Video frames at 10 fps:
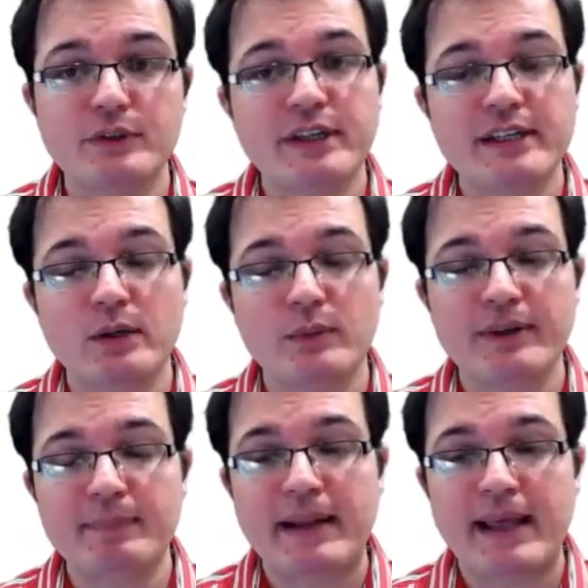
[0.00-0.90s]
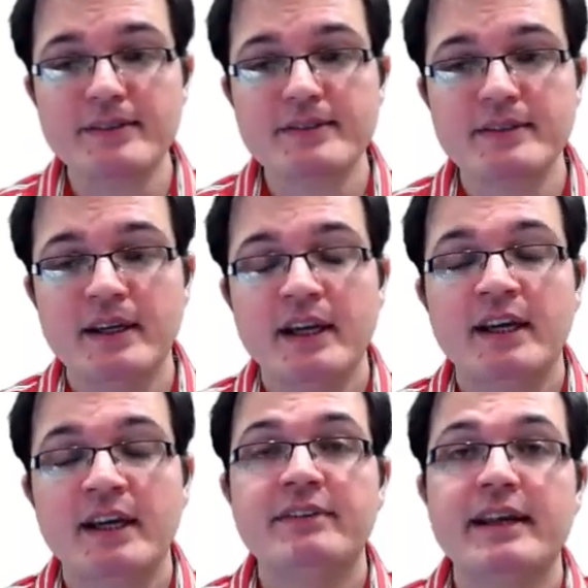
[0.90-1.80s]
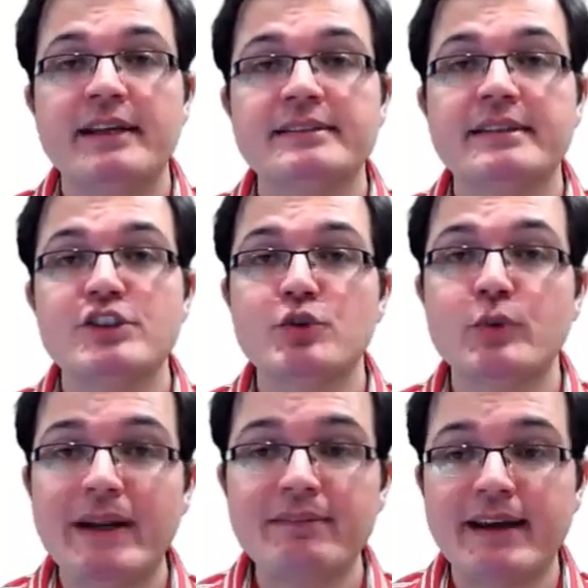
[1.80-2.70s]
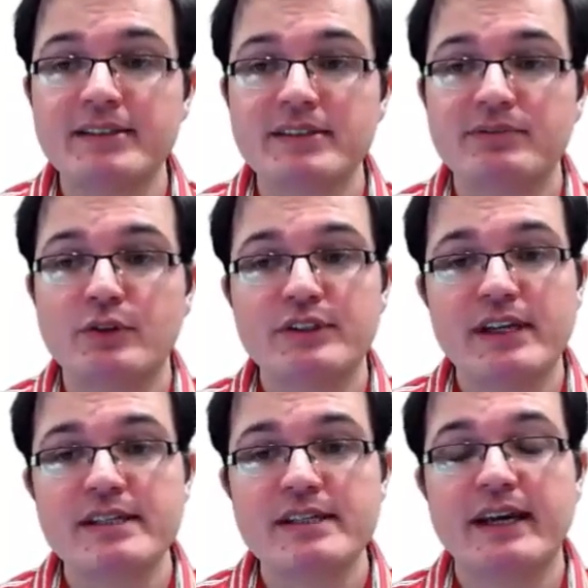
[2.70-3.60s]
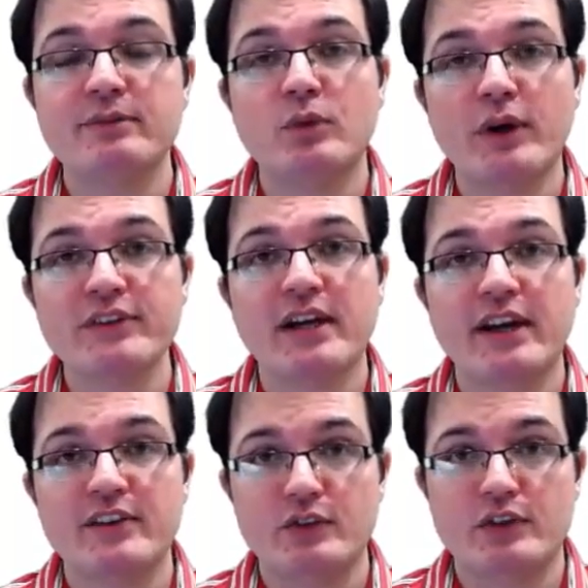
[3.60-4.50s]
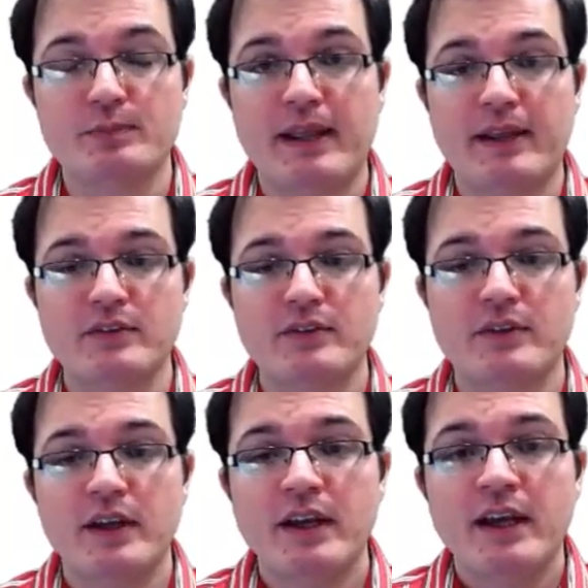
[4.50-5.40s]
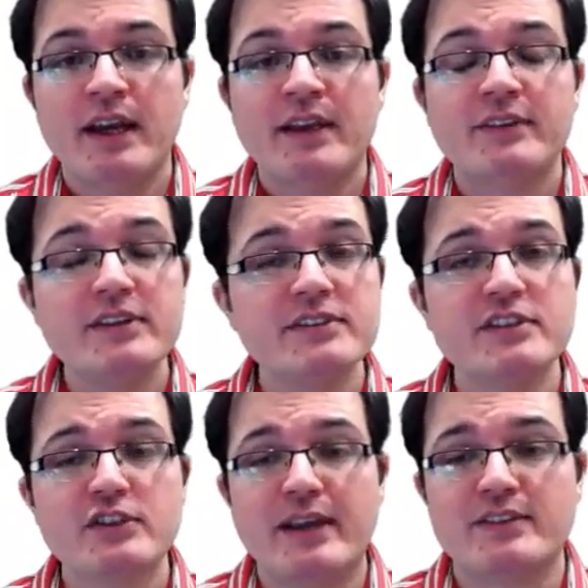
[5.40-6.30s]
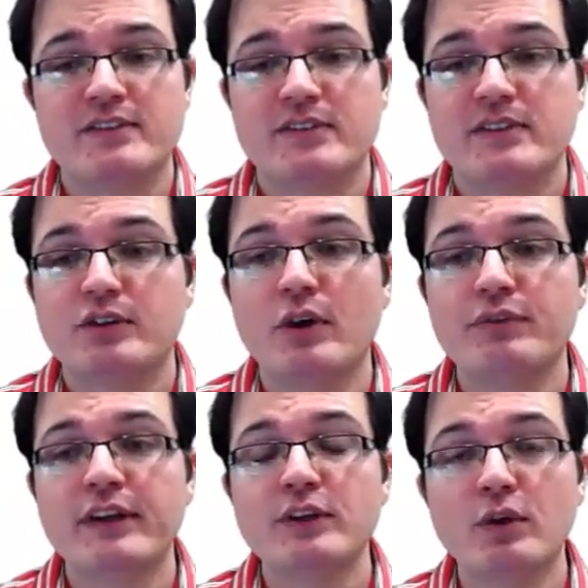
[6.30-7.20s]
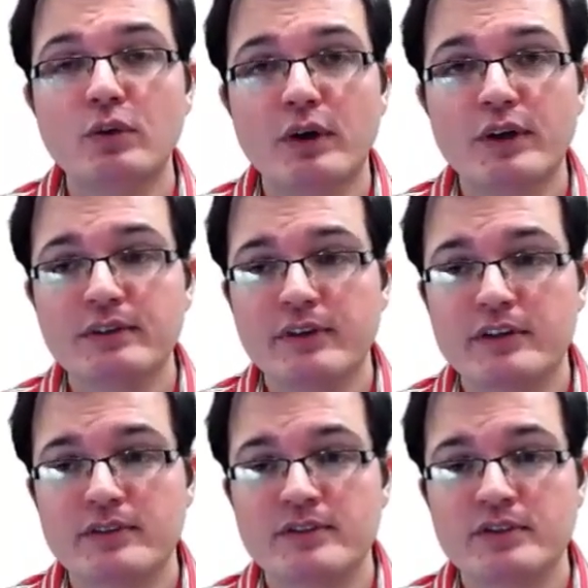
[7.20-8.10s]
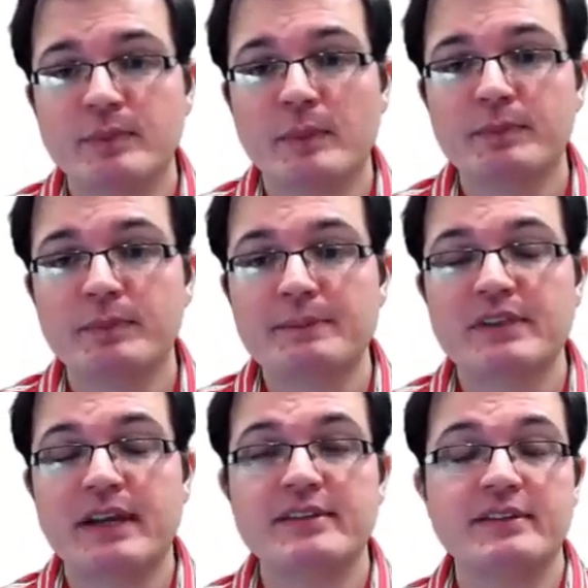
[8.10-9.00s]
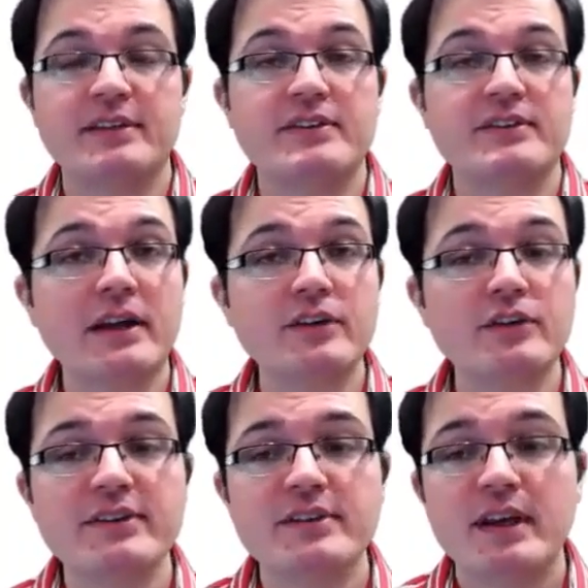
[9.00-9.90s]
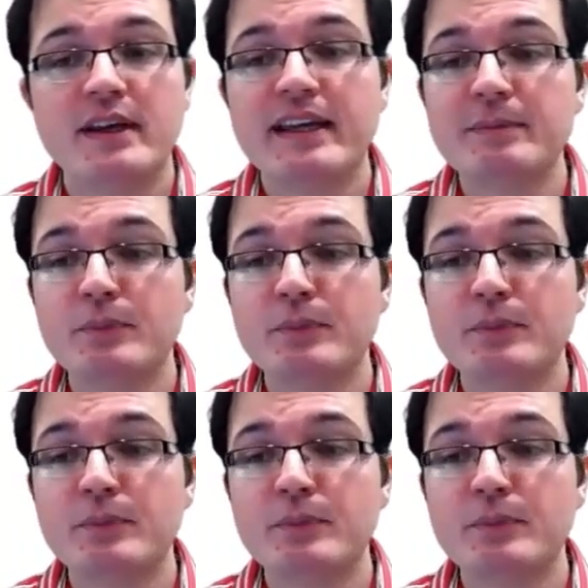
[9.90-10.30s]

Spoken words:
for data-only plans, whereas it is 12x for data and voice high usage plans. This suggests that offering low-quality versions of popular websites in these countries can